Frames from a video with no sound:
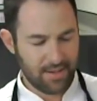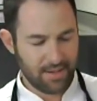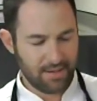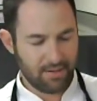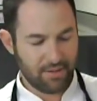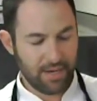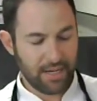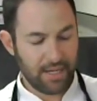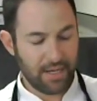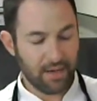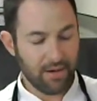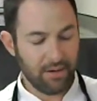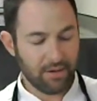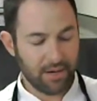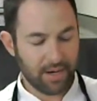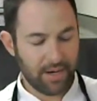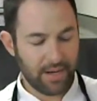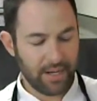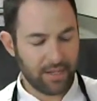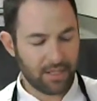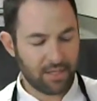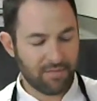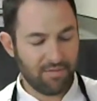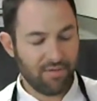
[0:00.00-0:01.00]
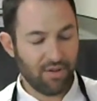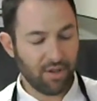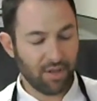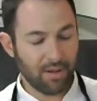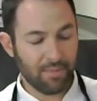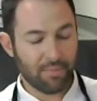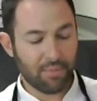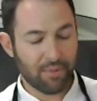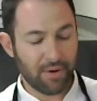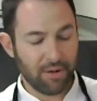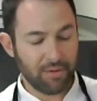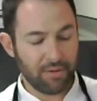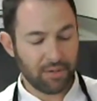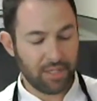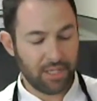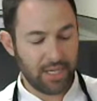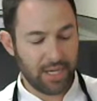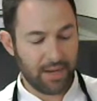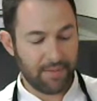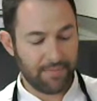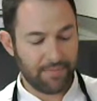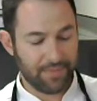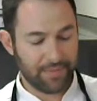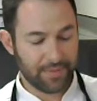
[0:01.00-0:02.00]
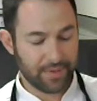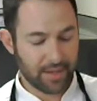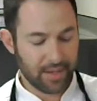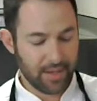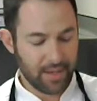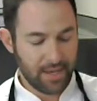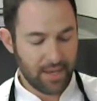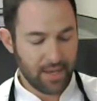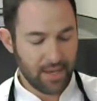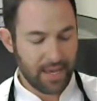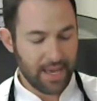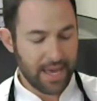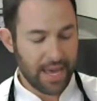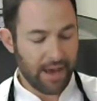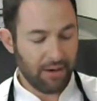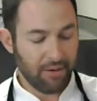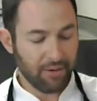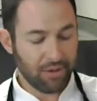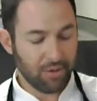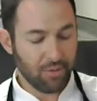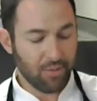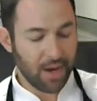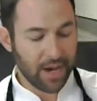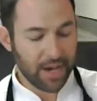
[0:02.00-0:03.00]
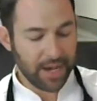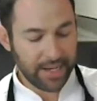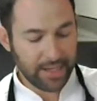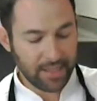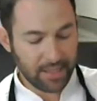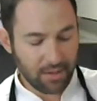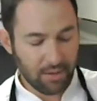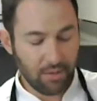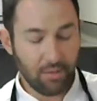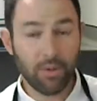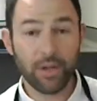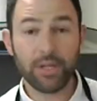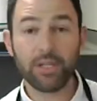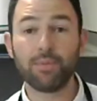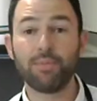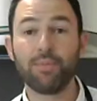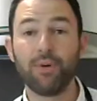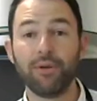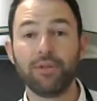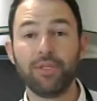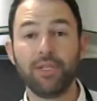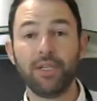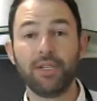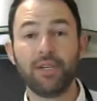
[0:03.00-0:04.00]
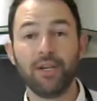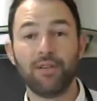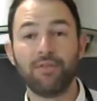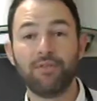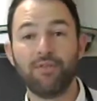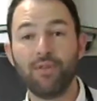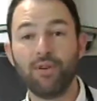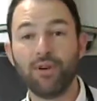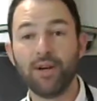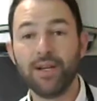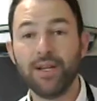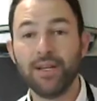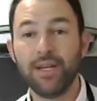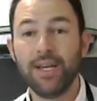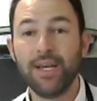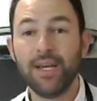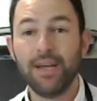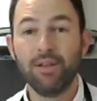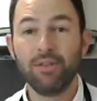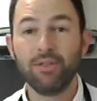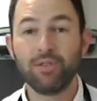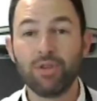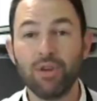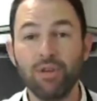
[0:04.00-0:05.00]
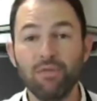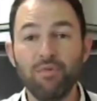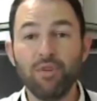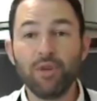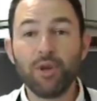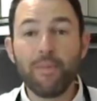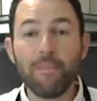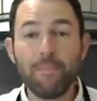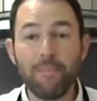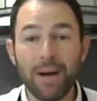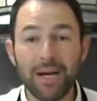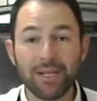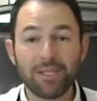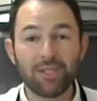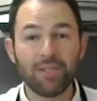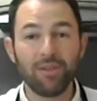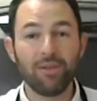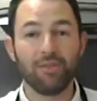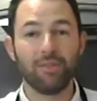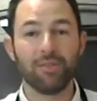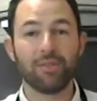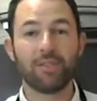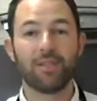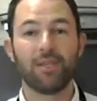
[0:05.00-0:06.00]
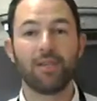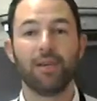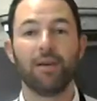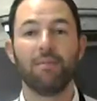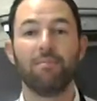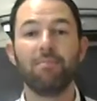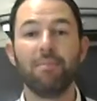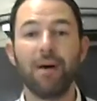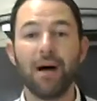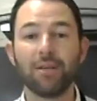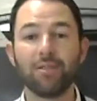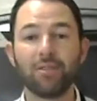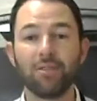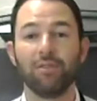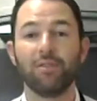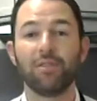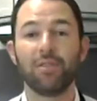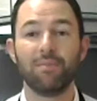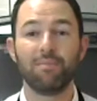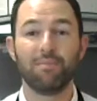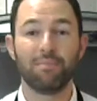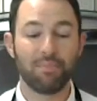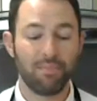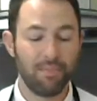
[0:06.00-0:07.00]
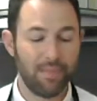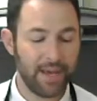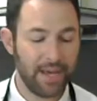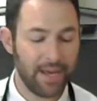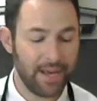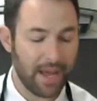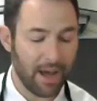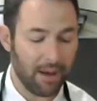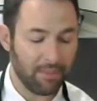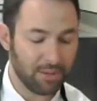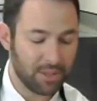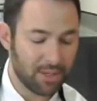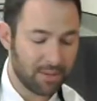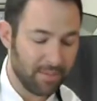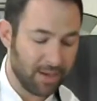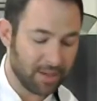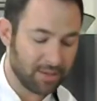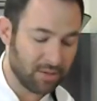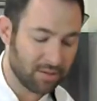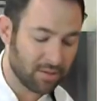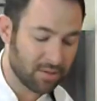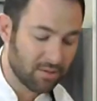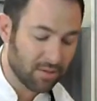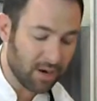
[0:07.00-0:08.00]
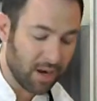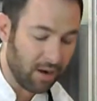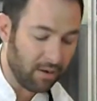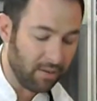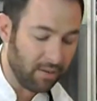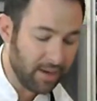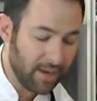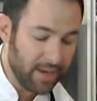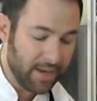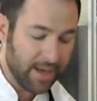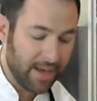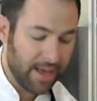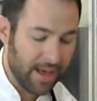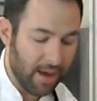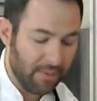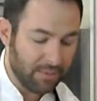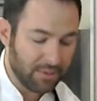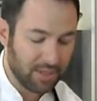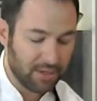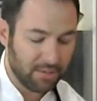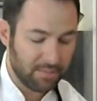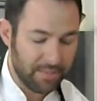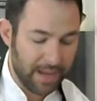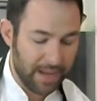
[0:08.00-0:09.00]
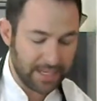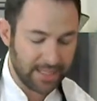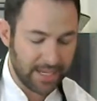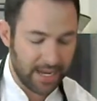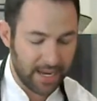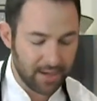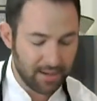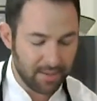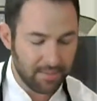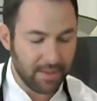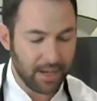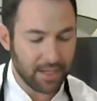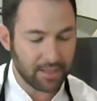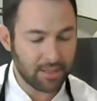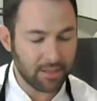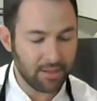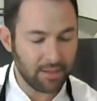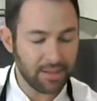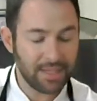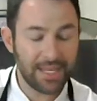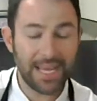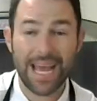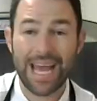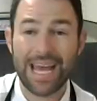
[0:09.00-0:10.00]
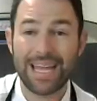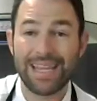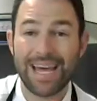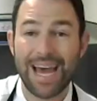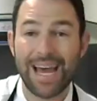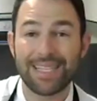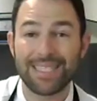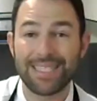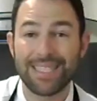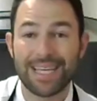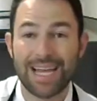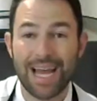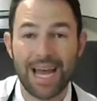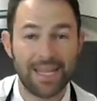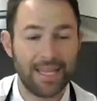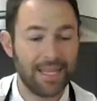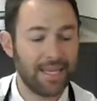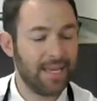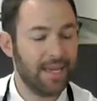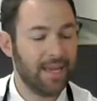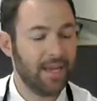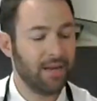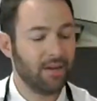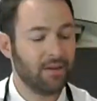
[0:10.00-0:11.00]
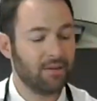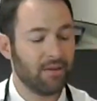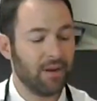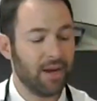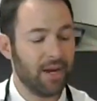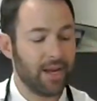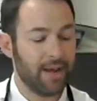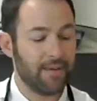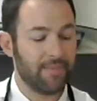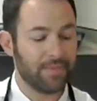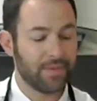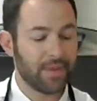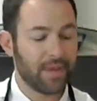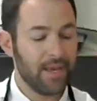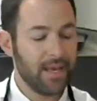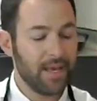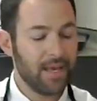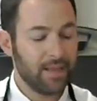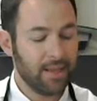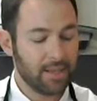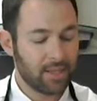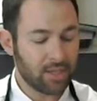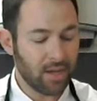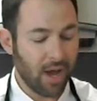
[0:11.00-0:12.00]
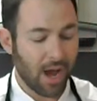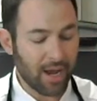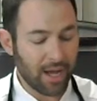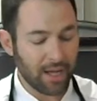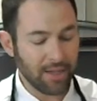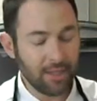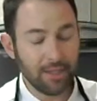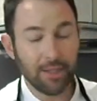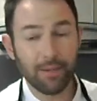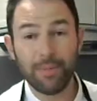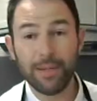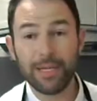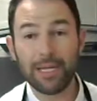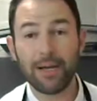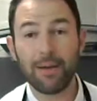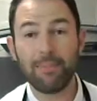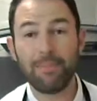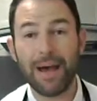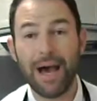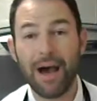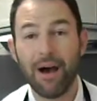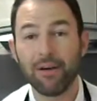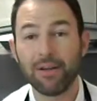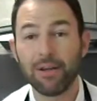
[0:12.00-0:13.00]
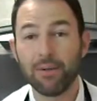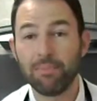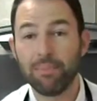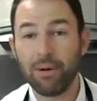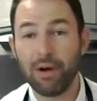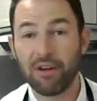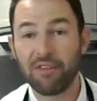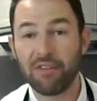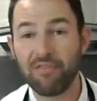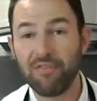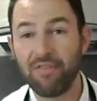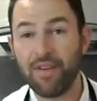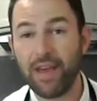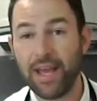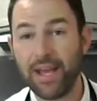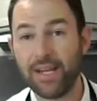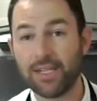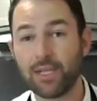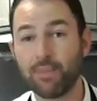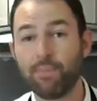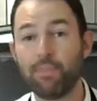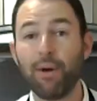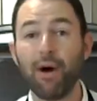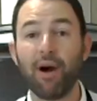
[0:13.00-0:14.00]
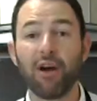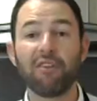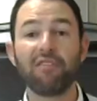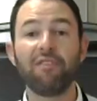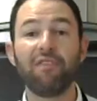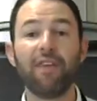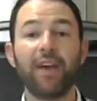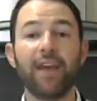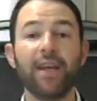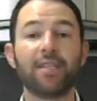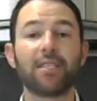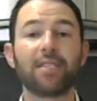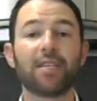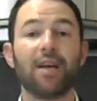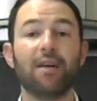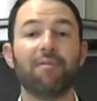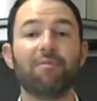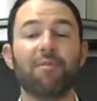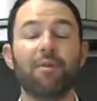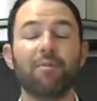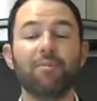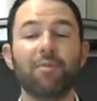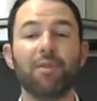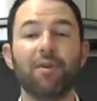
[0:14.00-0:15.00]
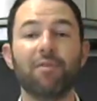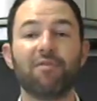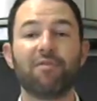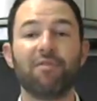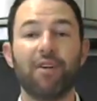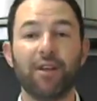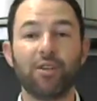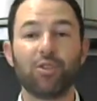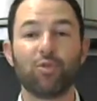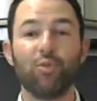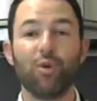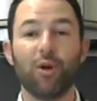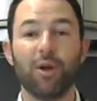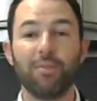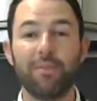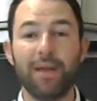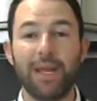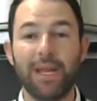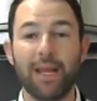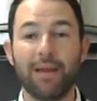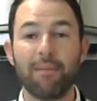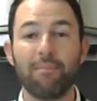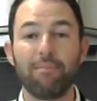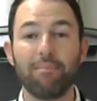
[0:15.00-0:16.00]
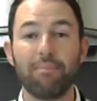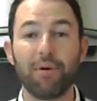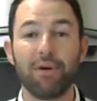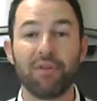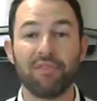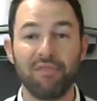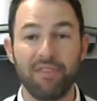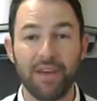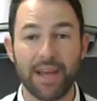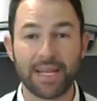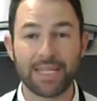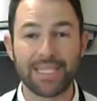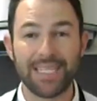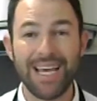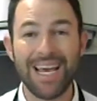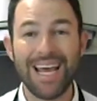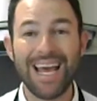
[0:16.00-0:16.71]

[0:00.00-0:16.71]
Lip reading: Greek yogurt is full of protein. Health-wise, what is protein good for? It's good for your muscles. And it helps your muscles grow, helps you maintain your muscles, and that's the kind of the key ingredient. Let's talk a little bit about parfaits. Parfaits come from the French word meaning perfect.